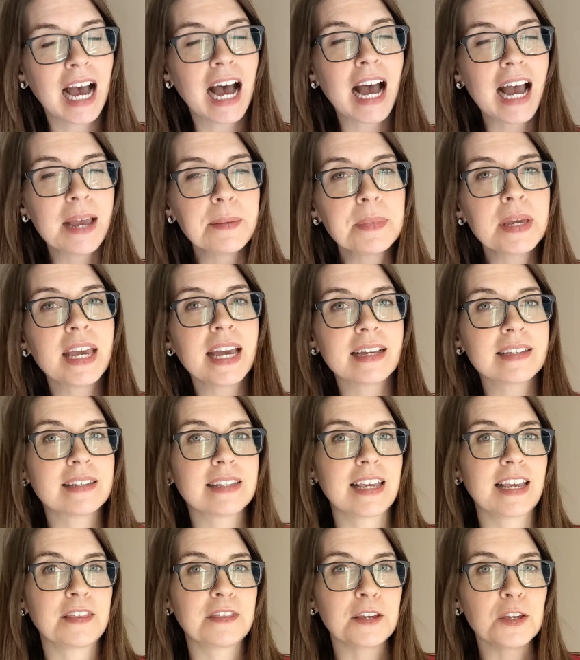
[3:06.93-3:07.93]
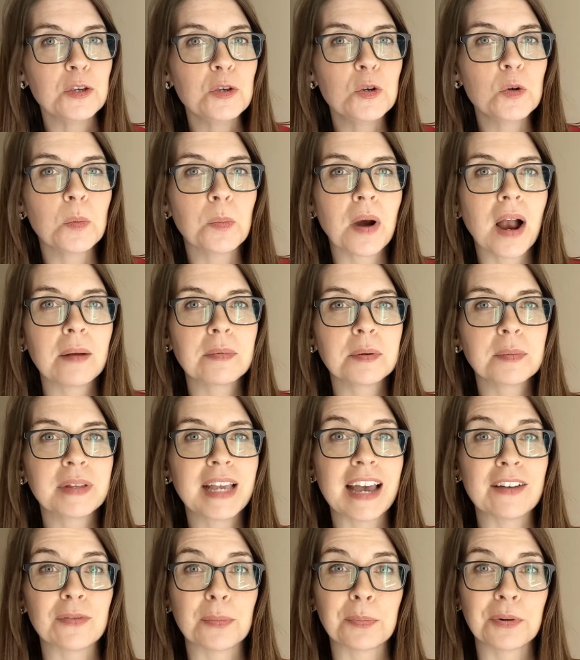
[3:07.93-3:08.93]
I'm guessing that you
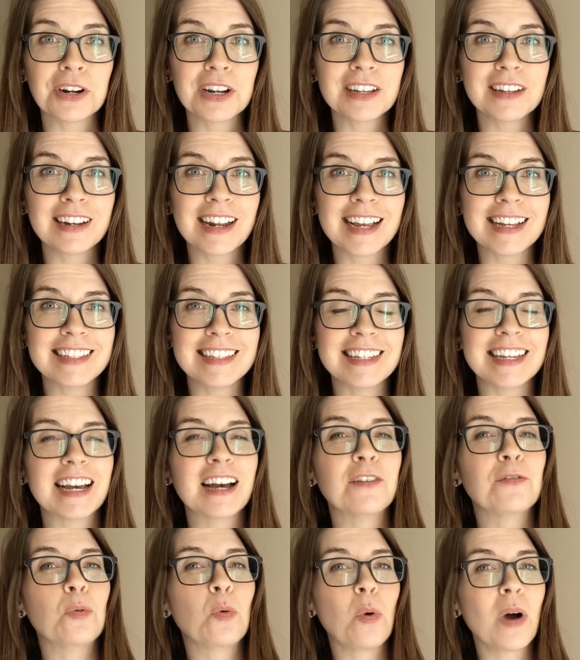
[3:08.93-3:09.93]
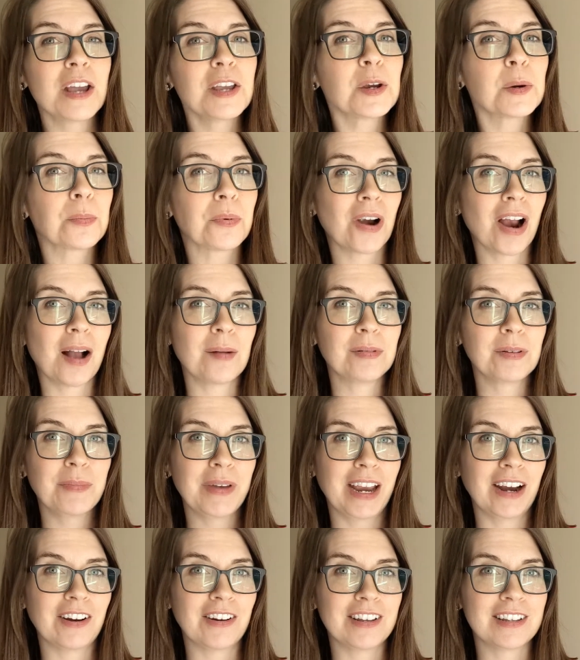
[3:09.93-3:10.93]
probably have a pretty good idea of what your problem
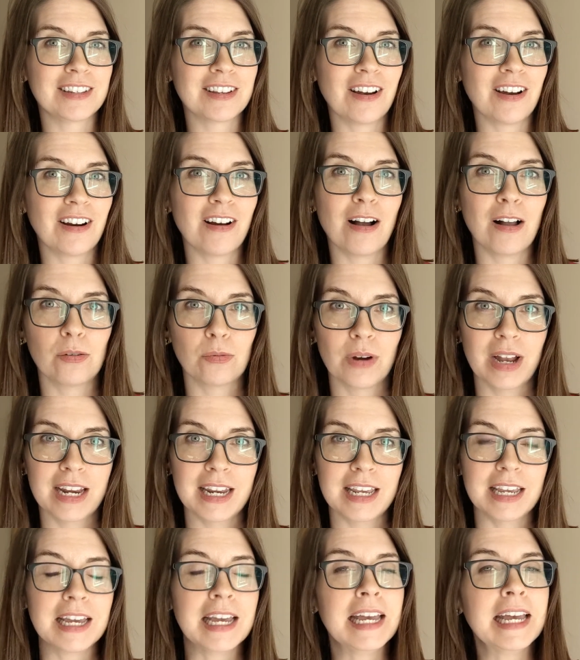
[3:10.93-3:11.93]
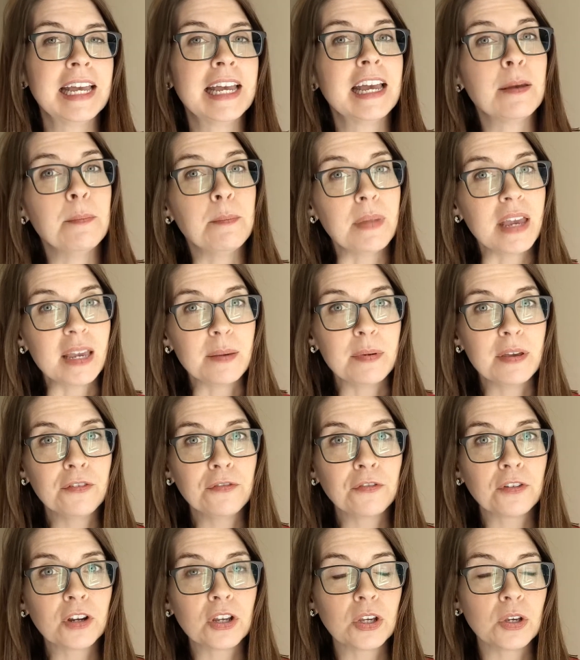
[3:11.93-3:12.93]
areas are already. Maybe
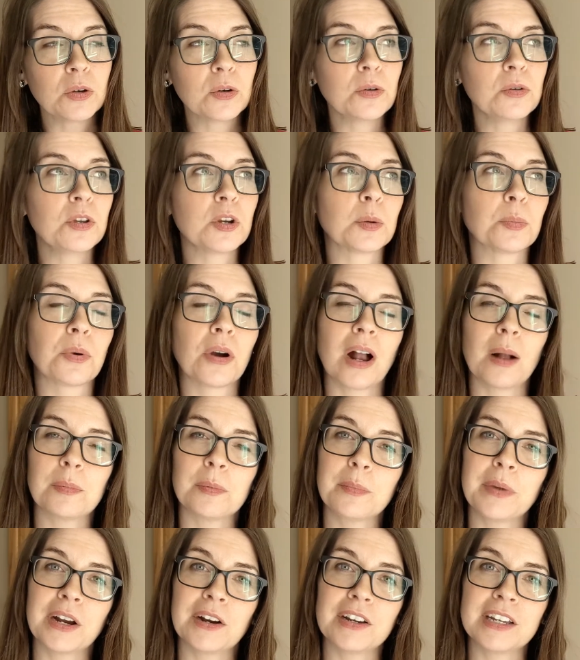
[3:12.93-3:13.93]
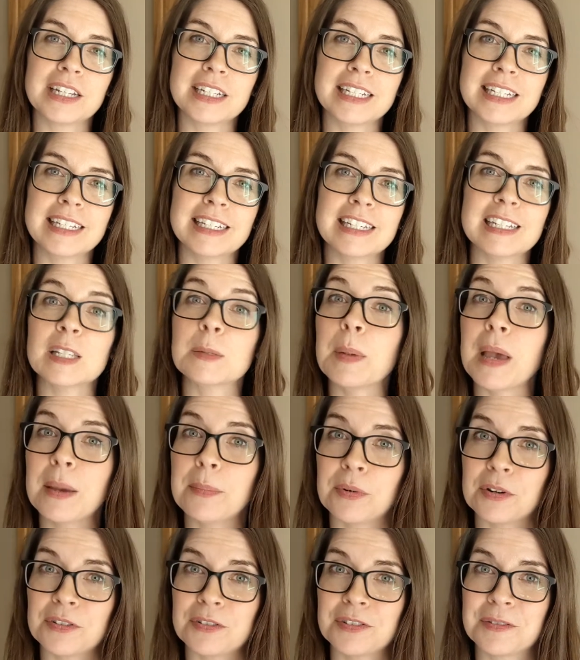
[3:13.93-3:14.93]
for you, your problem area is
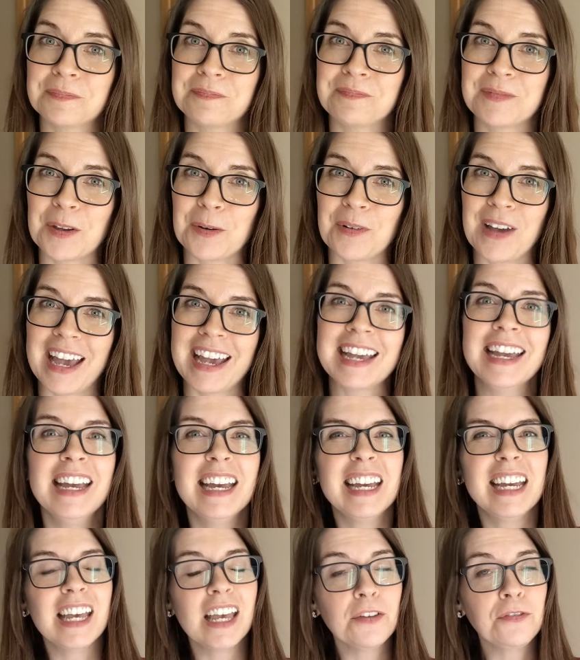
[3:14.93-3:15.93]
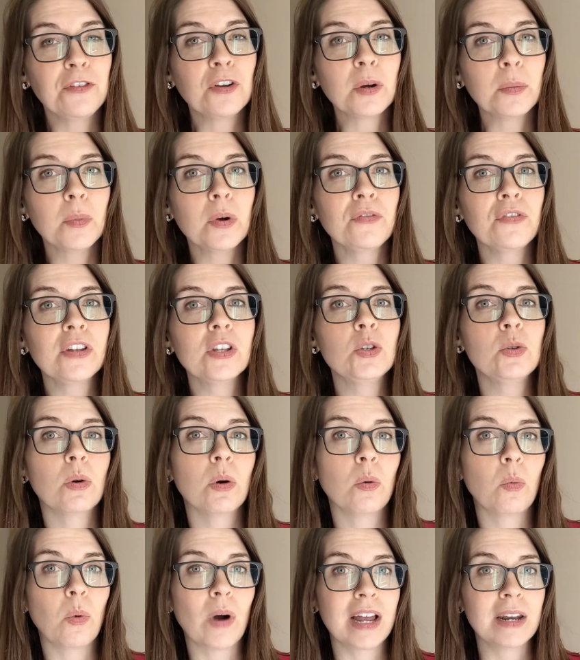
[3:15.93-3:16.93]
papers. Okay, if you're moving
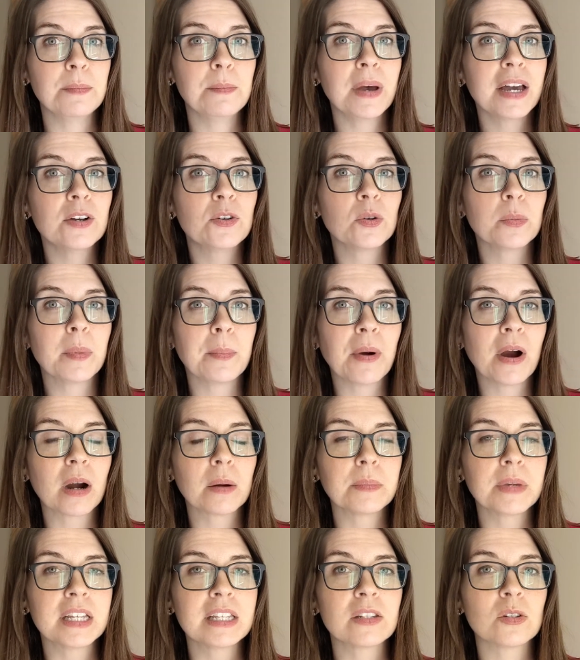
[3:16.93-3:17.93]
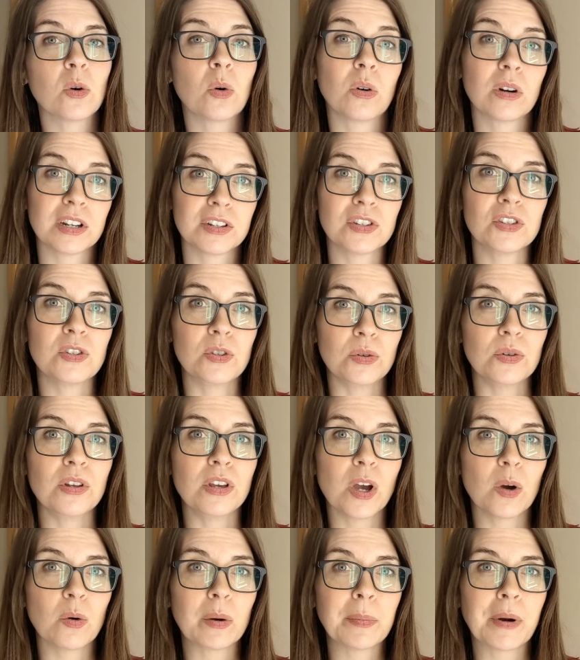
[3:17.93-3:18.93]
to a 1-bedroom apartment or a
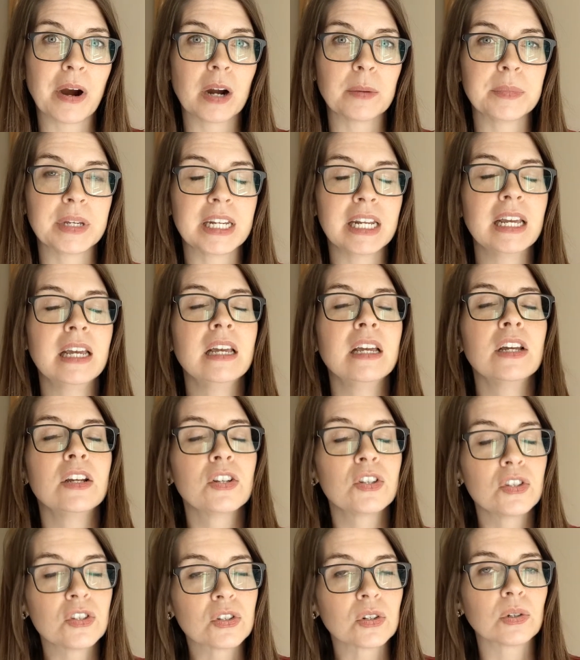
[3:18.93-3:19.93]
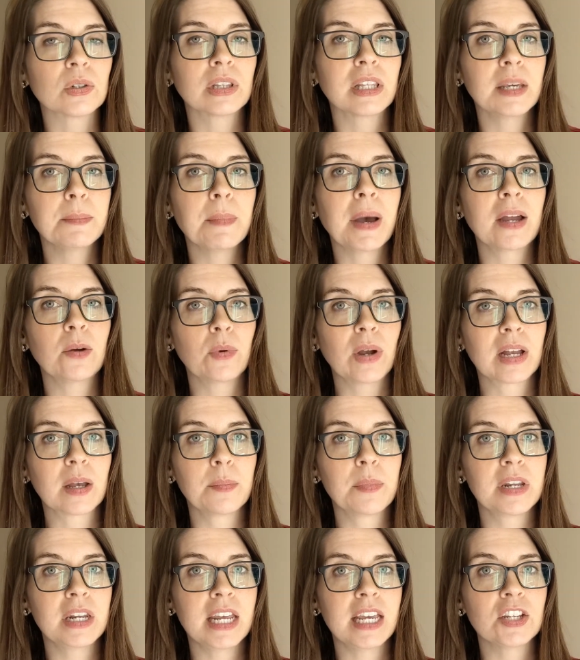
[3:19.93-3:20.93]
studio apartment, certainly my
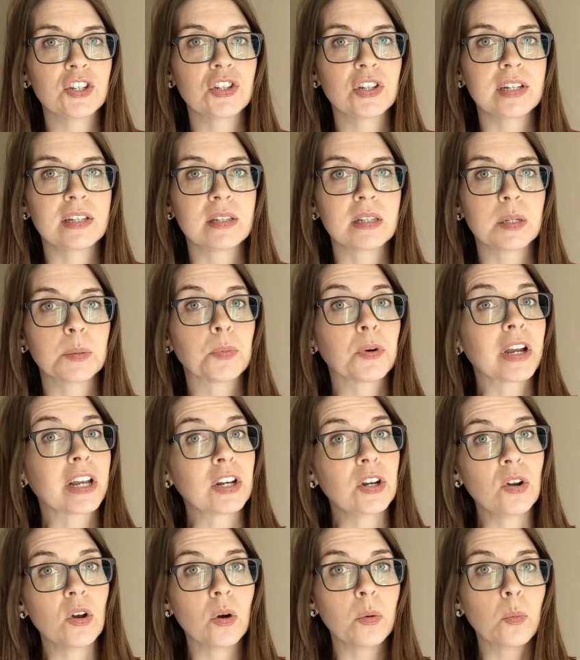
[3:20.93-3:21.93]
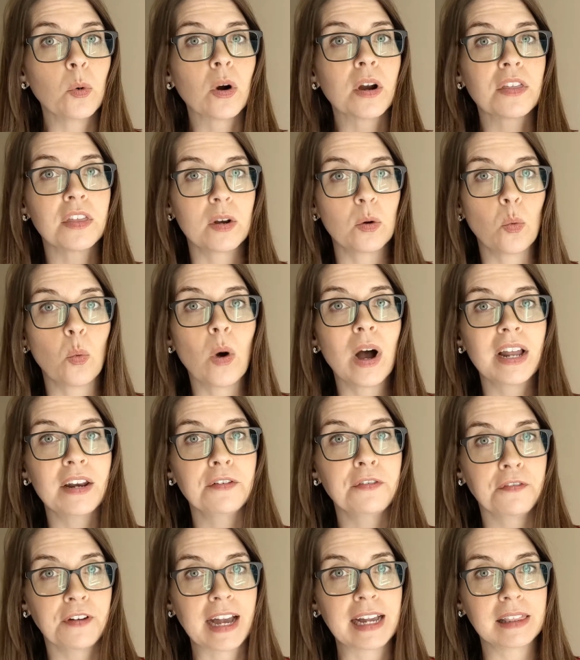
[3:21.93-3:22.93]
recommendation is to bring no more than
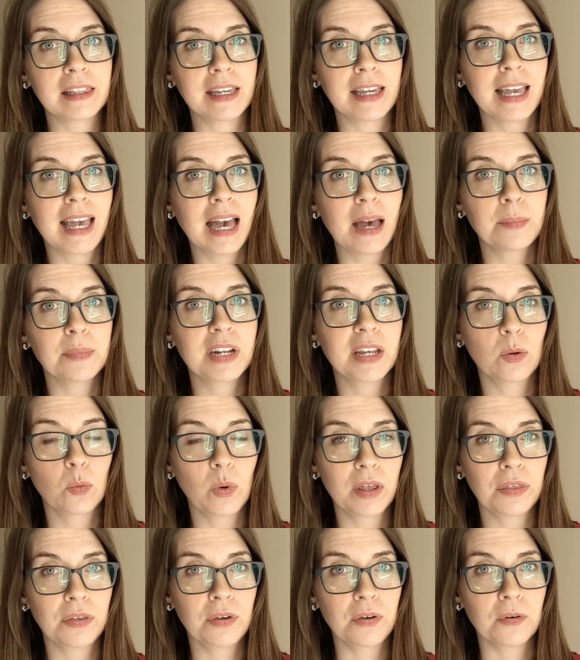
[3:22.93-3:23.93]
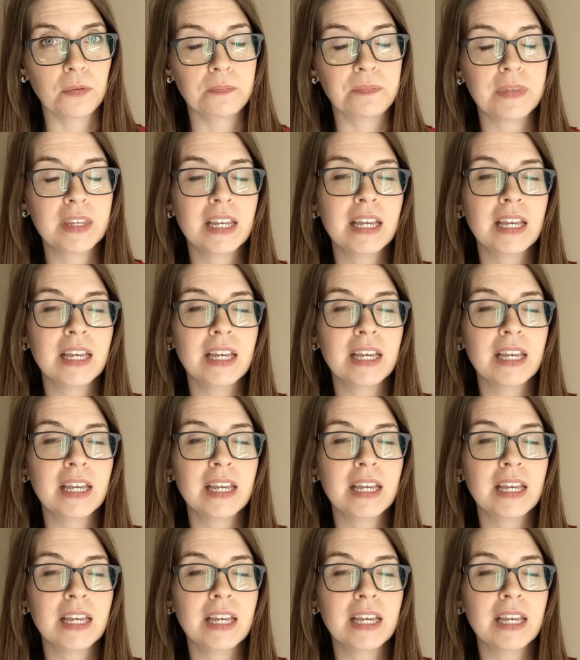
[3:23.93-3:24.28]
1 filing cabinet with you.